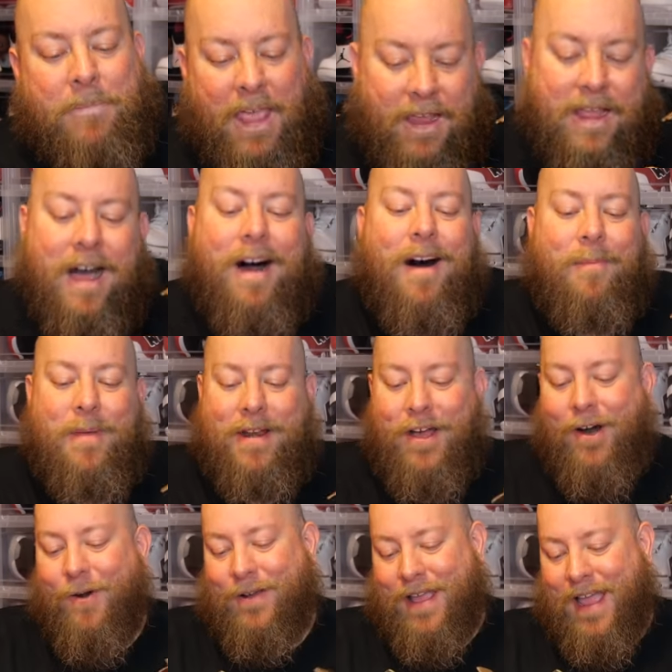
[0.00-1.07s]
Common.
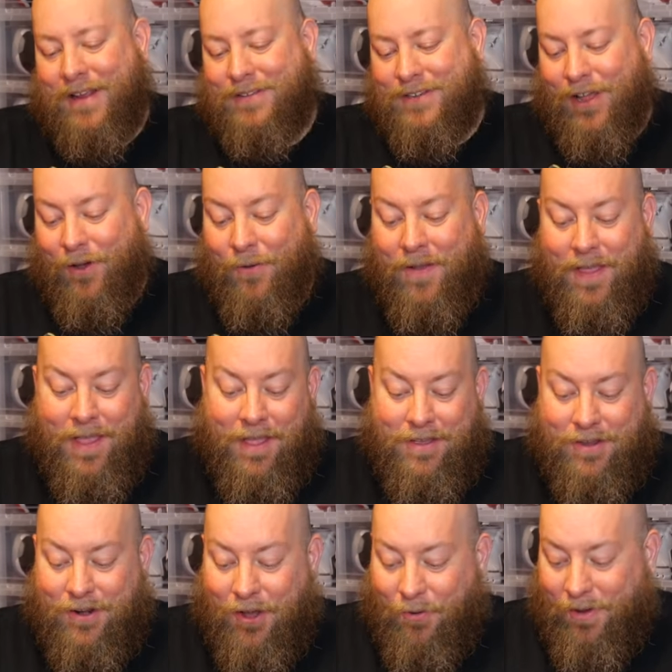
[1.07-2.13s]
Okay, so
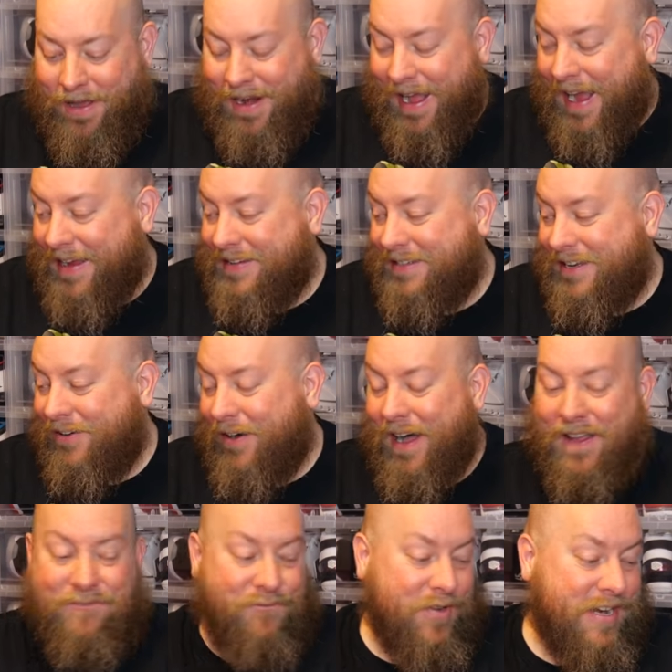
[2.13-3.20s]
you know what? I still,
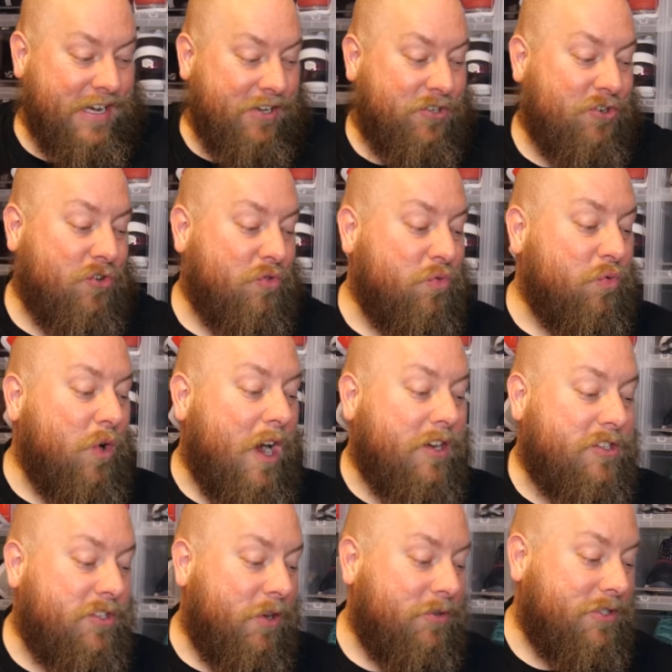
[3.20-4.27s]
I freaking
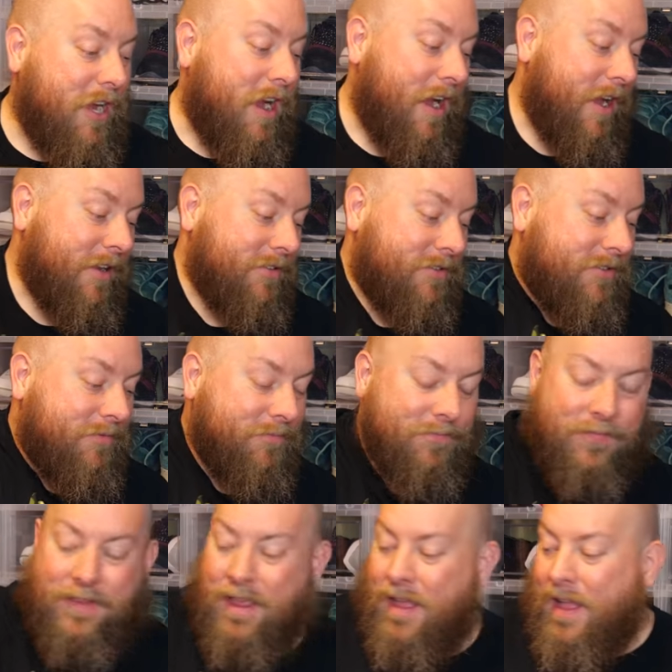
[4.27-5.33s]
crushed those odds.
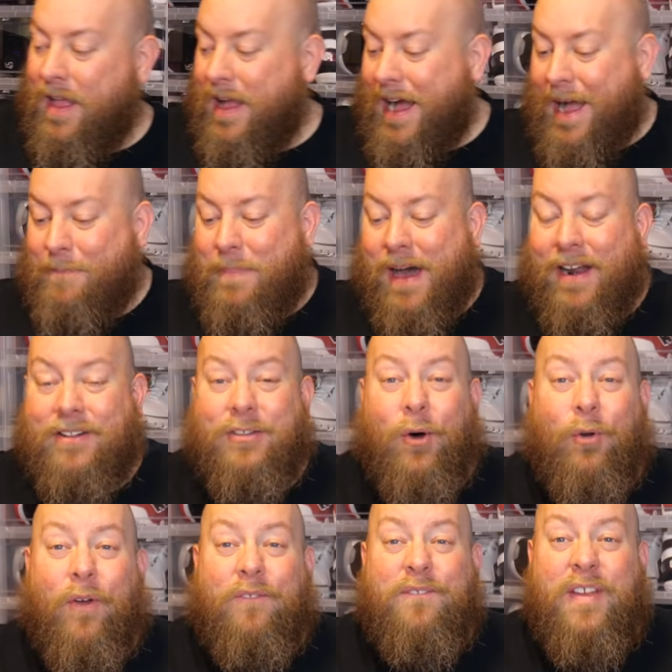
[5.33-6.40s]
I bought a
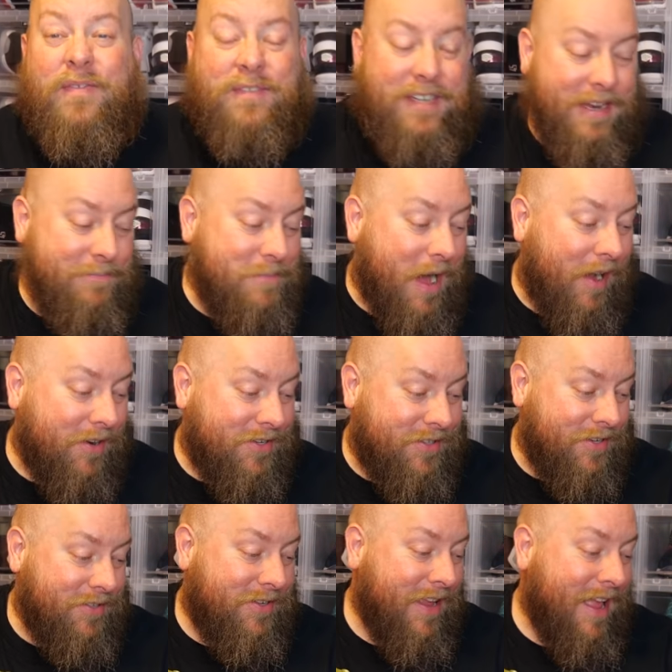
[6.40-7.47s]
total of fifteen
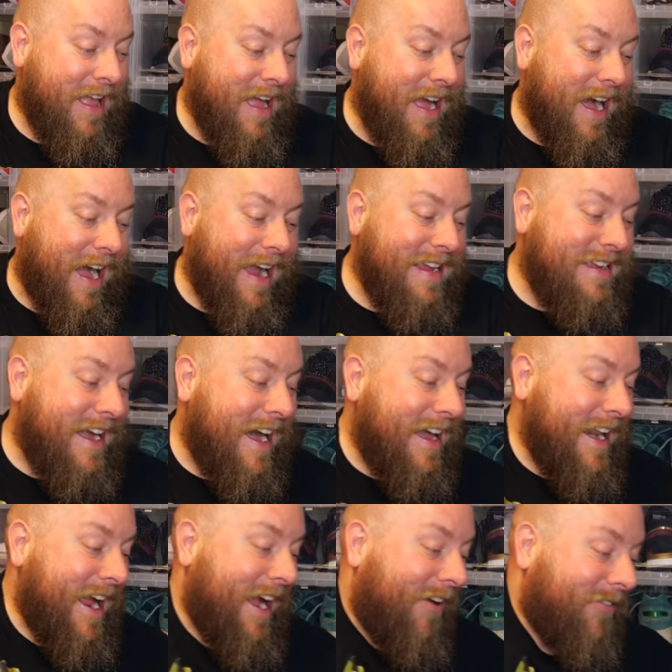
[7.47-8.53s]
boxes. I
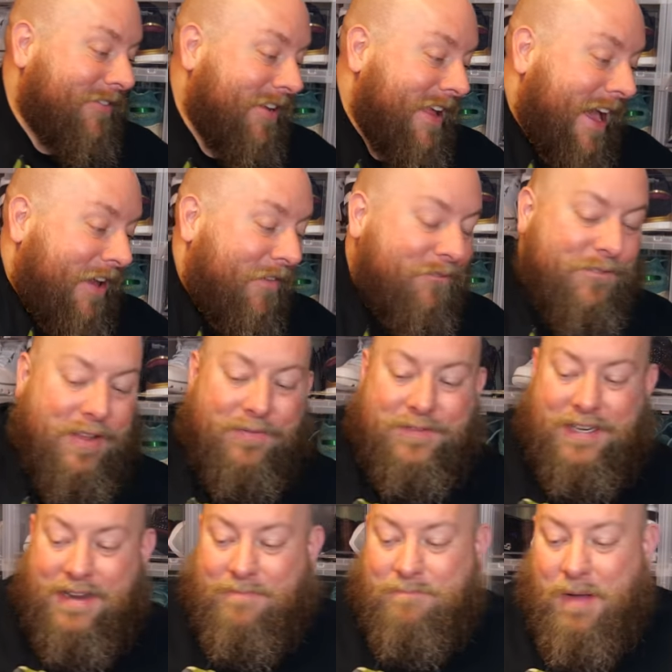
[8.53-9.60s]
got out, out of
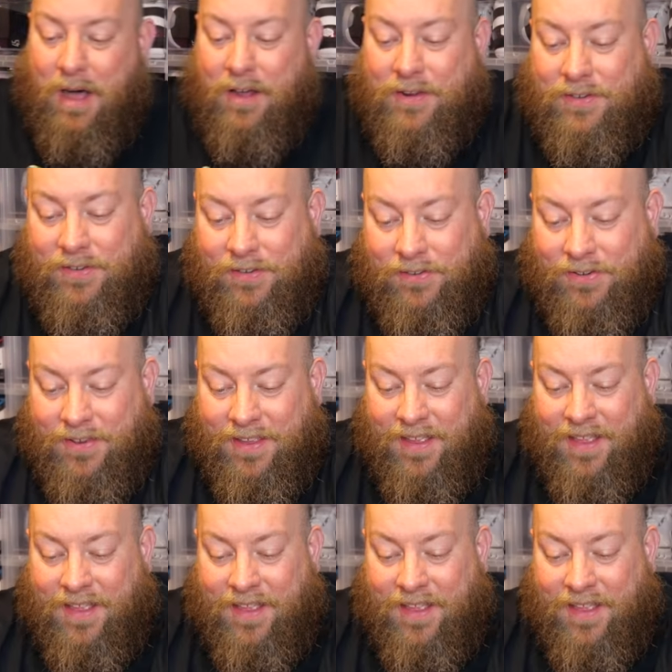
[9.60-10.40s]
fifteen boxes,